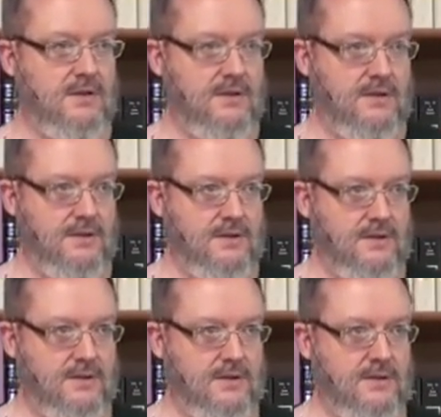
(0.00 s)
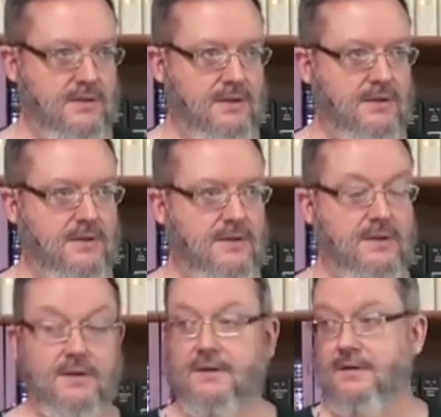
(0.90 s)

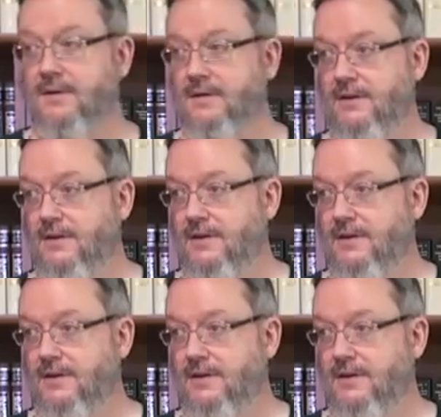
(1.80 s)
Nobody speaks.